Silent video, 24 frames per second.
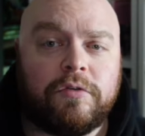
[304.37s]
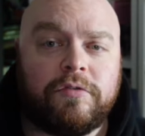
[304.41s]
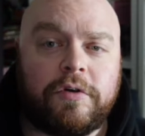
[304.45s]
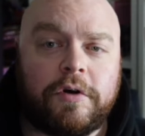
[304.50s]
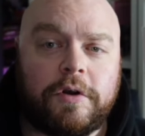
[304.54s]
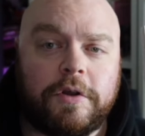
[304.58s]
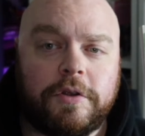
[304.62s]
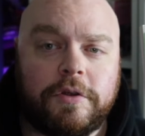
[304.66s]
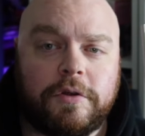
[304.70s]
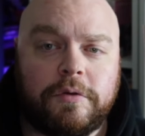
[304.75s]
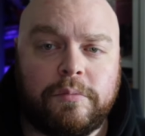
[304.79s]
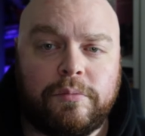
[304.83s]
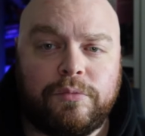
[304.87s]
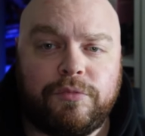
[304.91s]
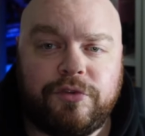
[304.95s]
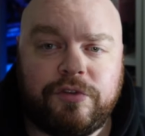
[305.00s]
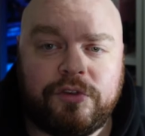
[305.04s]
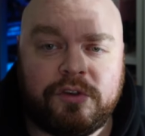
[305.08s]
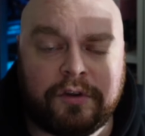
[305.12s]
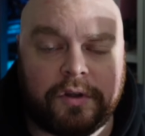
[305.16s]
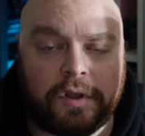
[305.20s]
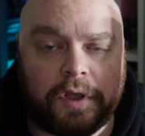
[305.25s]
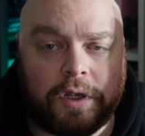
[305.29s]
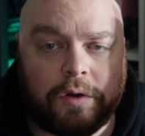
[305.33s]

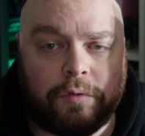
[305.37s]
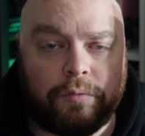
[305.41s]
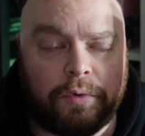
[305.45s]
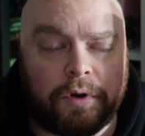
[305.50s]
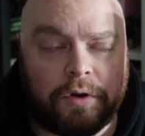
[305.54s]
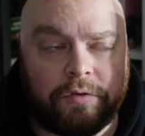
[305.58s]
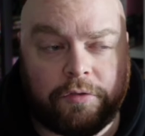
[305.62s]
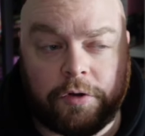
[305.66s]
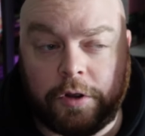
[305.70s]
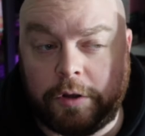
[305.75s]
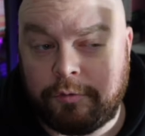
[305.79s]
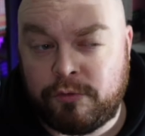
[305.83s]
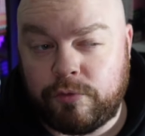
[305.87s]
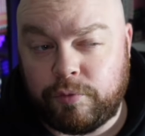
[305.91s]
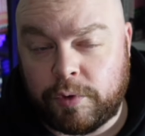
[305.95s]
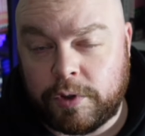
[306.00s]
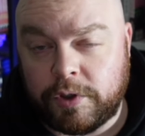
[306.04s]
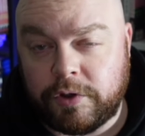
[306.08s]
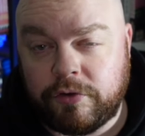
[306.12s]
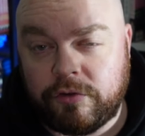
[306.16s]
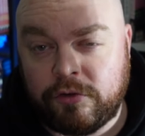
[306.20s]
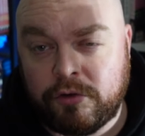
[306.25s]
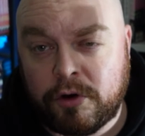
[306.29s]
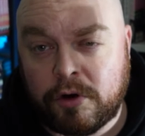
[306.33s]
volumes. I read volumes 1
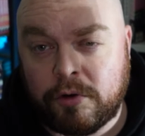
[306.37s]
and 2